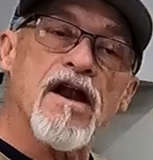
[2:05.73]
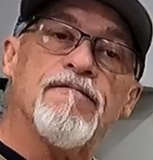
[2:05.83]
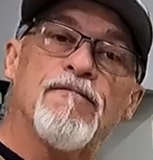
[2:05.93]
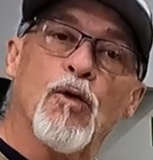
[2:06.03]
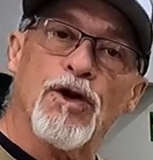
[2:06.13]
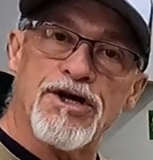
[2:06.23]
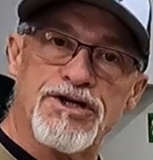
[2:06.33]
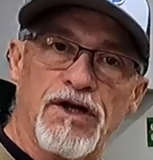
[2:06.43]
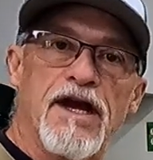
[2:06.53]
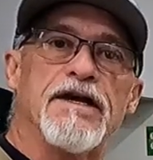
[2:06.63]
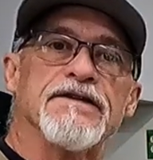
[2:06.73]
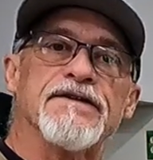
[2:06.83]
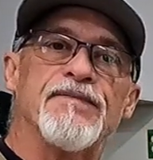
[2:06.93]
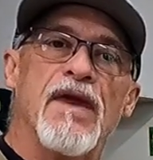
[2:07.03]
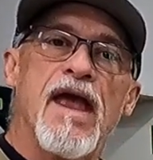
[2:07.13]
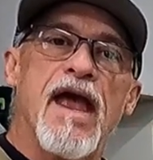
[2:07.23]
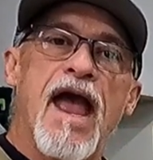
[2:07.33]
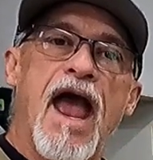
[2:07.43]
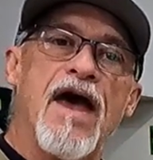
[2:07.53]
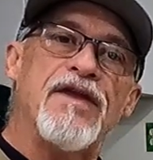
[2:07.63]
got a 4-inch lens.
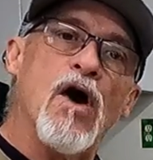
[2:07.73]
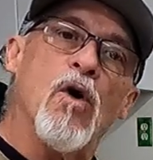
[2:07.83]
And the